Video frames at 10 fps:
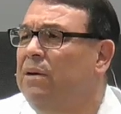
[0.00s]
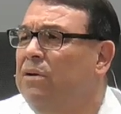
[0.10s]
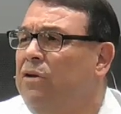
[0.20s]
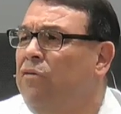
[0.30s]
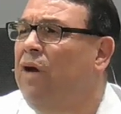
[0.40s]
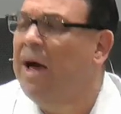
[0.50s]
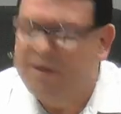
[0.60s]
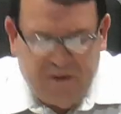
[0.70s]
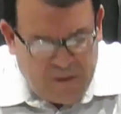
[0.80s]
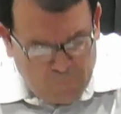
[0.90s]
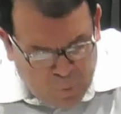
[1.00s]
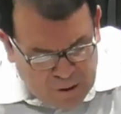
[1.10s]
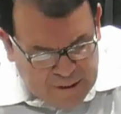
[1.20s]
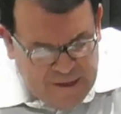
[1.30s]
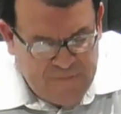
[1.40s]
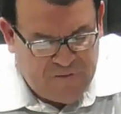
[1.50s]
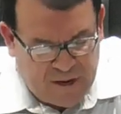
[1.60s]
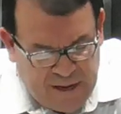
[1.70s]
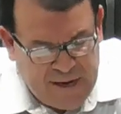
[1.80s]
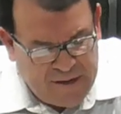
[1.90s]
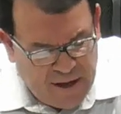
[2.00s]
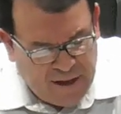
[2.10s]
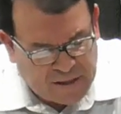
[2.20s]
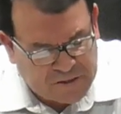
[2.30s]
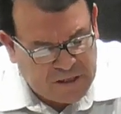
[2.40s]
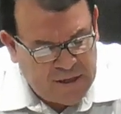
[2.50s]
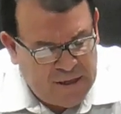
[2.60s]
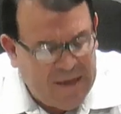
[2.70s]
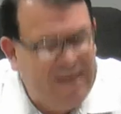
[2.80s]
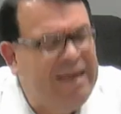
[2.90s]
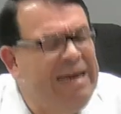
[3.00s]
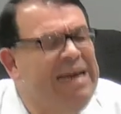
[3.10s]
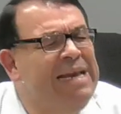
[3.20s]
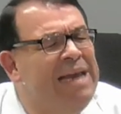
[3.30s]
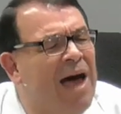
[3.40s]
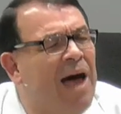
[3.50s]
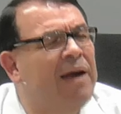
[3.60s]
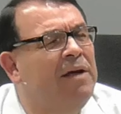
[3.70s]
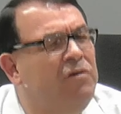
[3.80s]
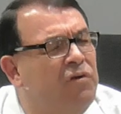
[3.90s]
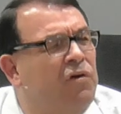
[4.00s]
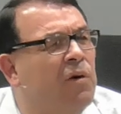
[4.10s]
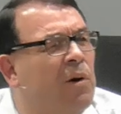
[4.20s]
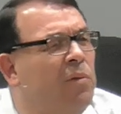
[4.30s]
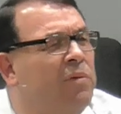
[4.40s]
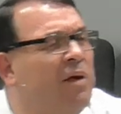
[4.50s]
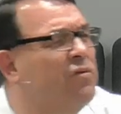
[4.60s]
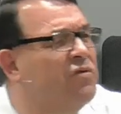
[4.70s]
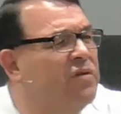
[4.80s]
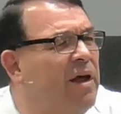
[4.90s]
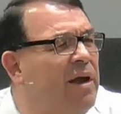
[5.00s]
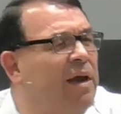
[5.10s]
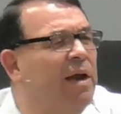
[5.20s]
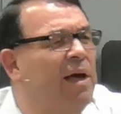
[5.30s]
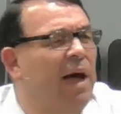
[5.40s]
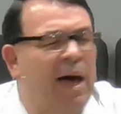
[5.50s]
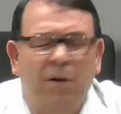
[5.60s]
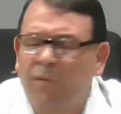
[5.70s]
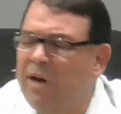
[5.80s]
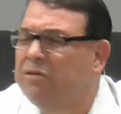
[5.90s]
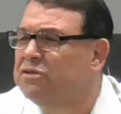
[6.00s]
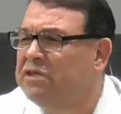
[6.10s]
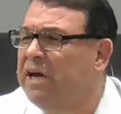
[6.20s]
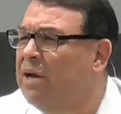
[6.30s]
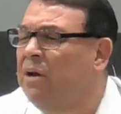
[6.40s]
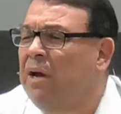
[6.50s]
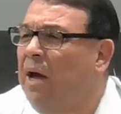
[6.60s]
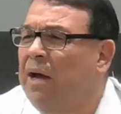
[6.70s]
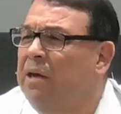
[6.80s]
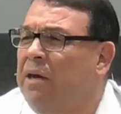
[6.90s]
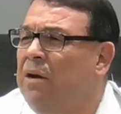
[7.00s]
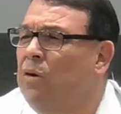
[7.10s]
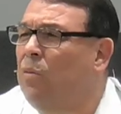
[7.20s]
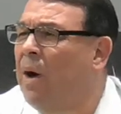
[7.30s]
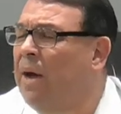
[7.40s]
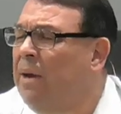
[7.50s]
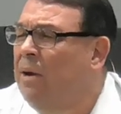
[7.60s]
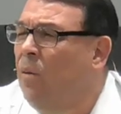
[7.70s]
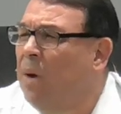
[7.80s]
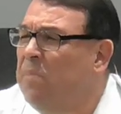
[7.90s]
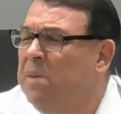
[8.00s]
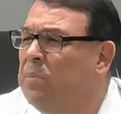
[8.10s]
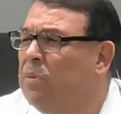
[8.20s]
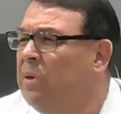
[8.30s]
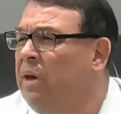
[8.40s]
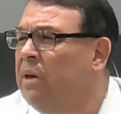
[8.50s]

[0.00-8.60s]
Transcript: You got to believe that He does. Lean not unto your own understanding. I don't understand, uh, you know, why why people get